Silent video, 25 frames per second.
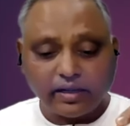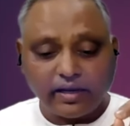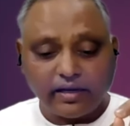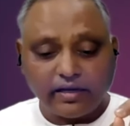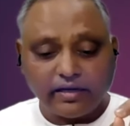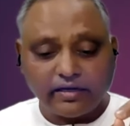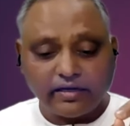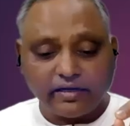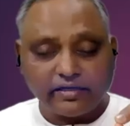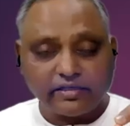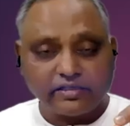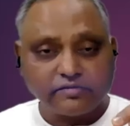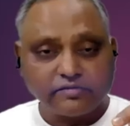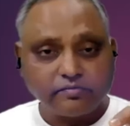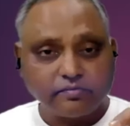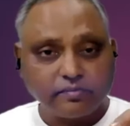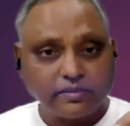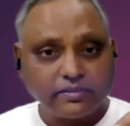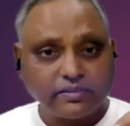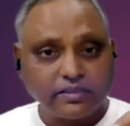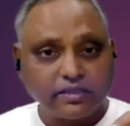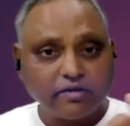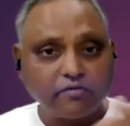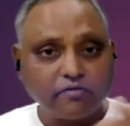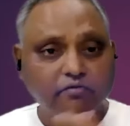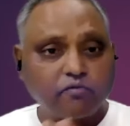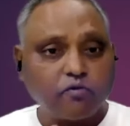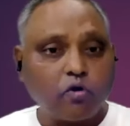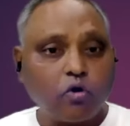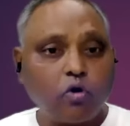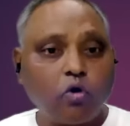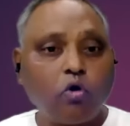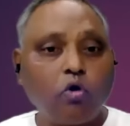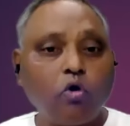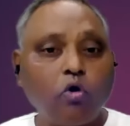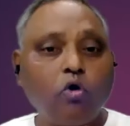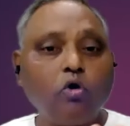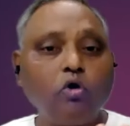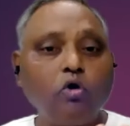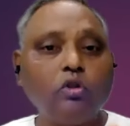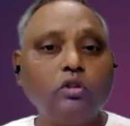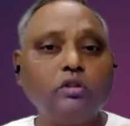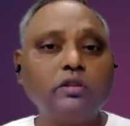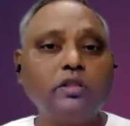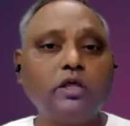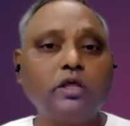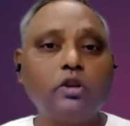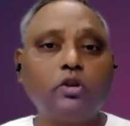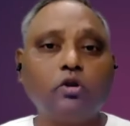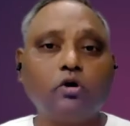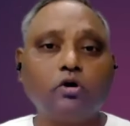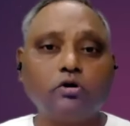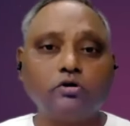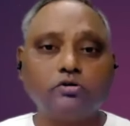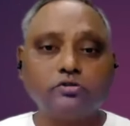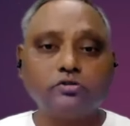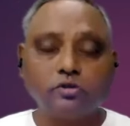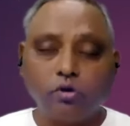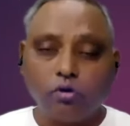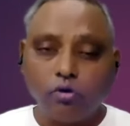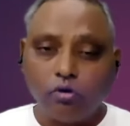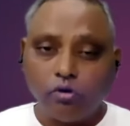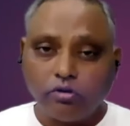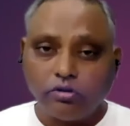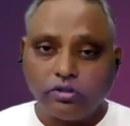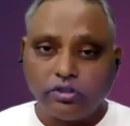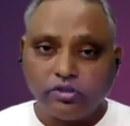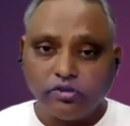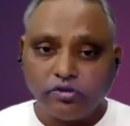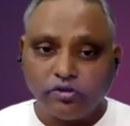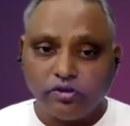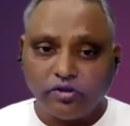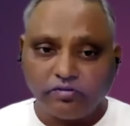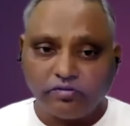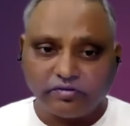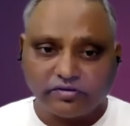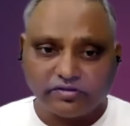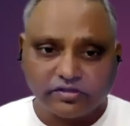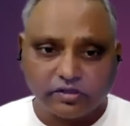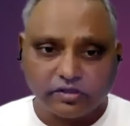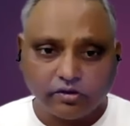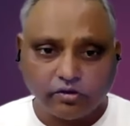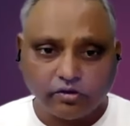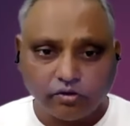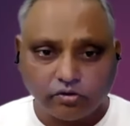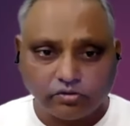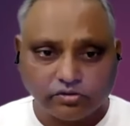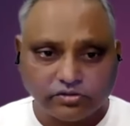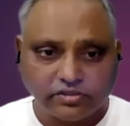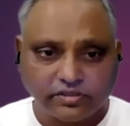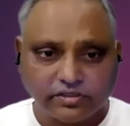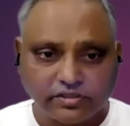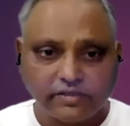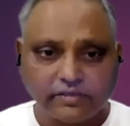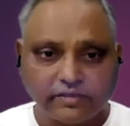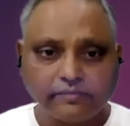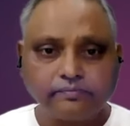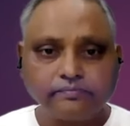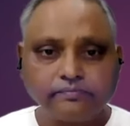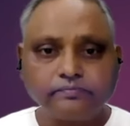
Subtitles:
and it is mother of all the laws, all the universal laws here.